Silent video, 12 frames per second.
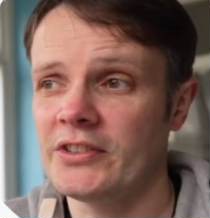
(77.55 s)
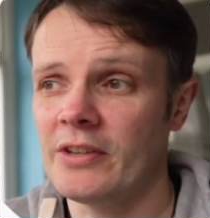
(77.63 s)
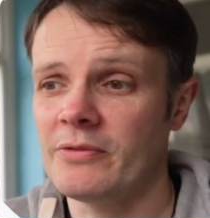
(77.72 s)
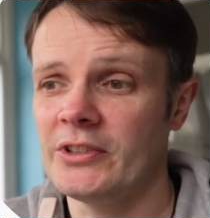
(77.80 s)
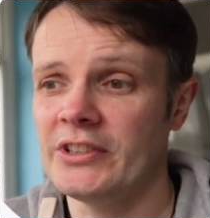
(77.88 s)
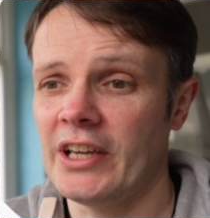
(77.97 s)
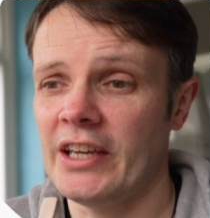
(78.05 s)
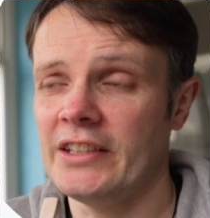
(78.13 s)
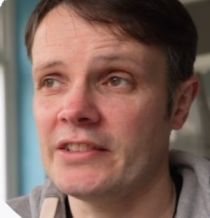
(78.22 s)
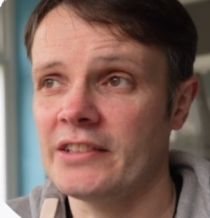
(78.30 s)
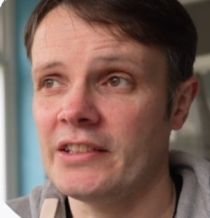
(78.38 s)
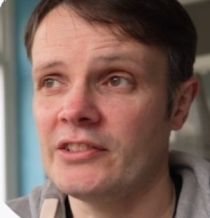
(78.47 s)
every day
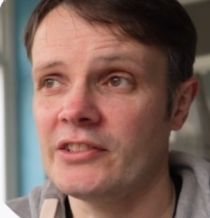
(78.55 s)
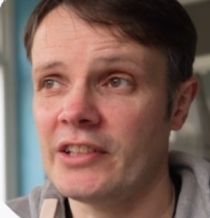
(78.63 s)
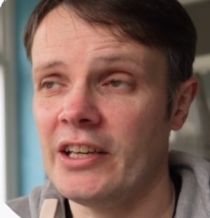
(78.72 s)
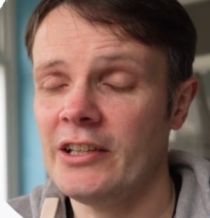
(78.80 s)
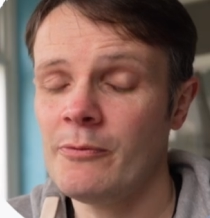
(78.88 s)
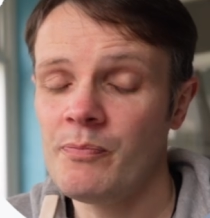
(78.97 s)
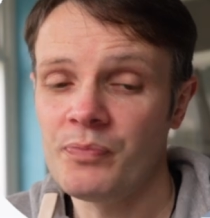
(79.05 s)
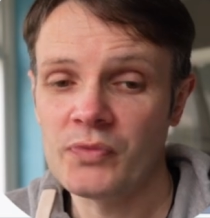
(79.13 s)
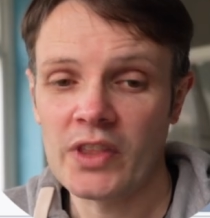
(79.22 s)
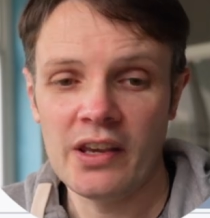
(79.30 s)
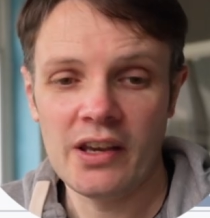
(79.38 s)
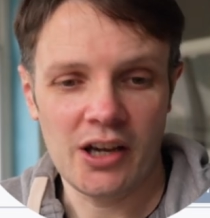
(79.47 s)
since then.
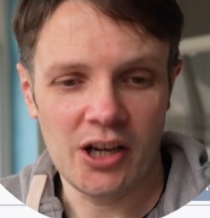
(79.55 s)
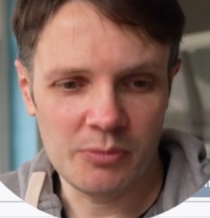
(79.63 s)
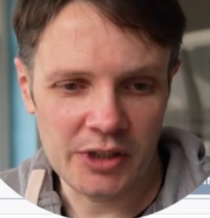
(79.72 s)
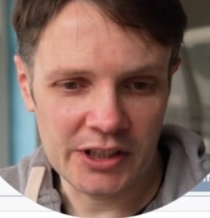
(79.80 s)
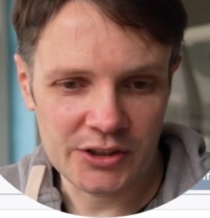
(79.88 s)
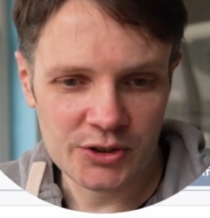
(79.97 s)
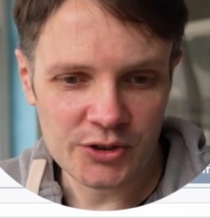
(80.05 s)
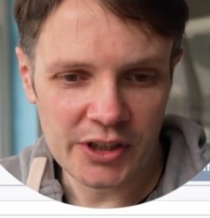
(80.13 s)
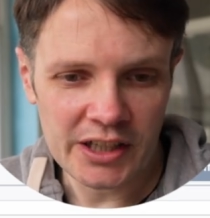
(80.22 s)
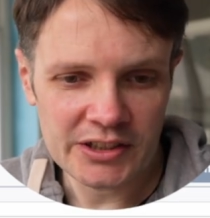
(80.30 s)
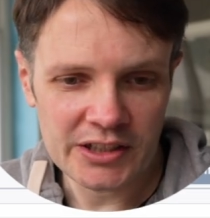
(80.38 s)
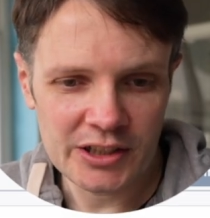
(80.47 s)
It's
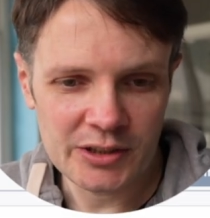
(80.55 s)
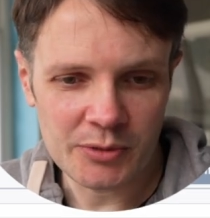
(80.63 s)
created